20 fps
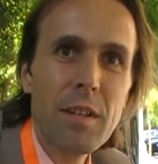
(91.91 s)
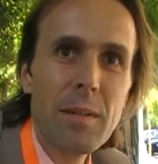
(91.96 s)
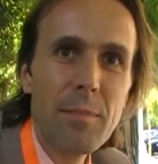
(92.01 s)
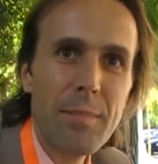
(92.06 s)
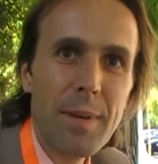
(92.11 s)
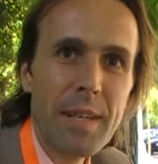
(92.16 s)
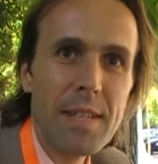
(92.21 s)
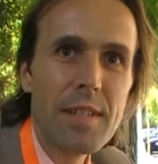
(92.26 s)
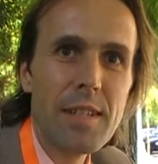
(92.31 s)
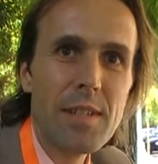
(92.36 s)

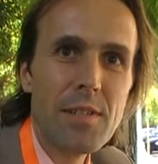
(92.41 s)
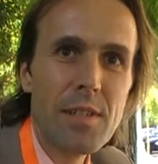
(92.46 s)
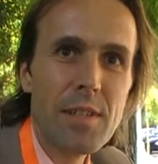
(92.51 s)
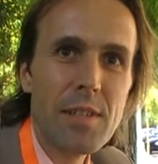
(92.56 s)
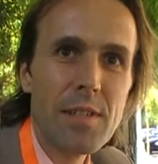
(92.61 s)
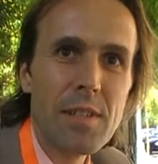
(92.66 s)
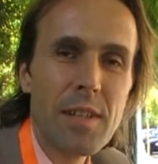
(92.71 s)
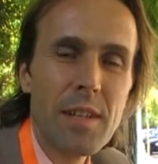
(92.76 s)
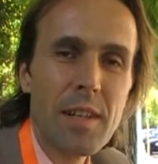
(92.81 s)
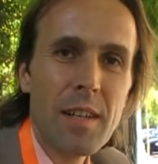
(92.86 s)

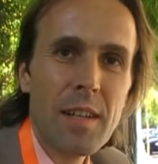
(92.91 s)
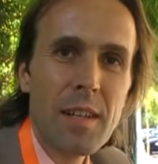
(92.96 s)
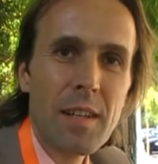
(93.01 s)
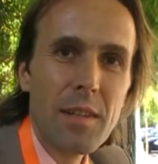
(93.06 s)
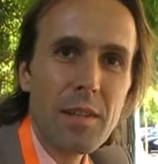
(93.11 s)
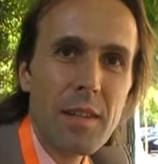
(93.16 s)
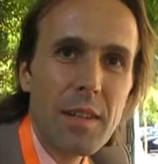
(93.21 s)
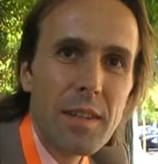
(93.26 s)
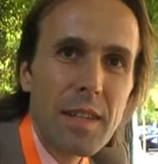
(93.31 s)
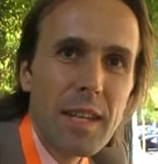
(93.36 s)
messages
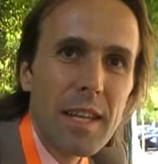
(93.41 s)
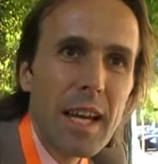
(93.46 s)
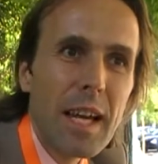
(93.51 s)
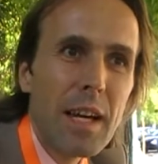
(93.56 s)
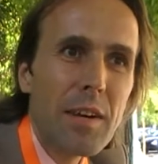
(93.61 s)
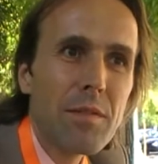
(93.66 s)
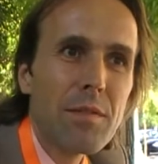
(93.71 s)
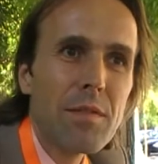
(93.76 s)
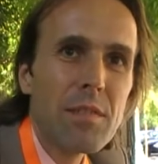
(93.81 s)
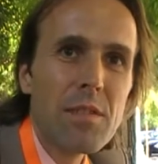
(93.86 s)
that they
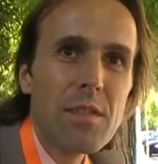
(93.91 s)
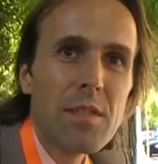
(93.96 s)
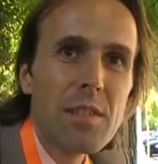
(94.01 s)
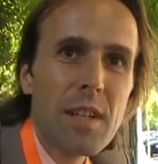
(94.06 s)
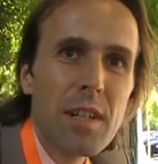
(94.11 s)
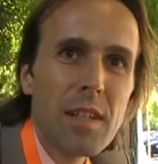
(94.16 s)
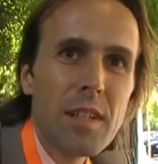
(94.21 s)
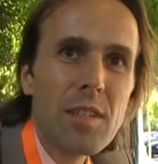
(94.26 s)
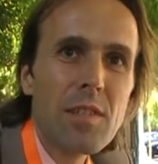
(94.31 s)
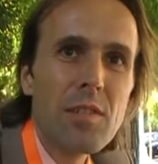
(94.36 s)
have
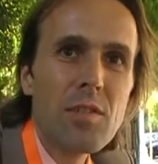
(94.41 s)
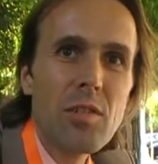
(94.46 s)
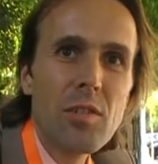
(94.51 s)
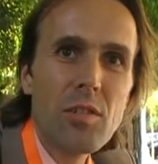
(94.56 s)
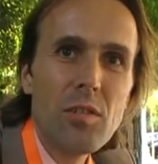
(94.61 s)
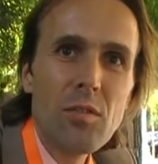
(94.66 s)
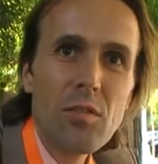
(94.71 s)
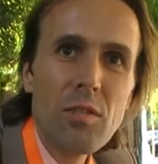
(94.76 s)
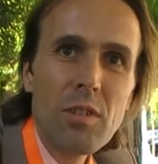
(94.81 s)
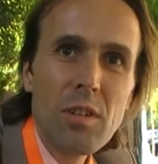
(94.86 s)
started
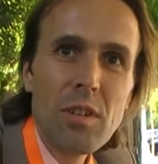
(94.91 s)
to,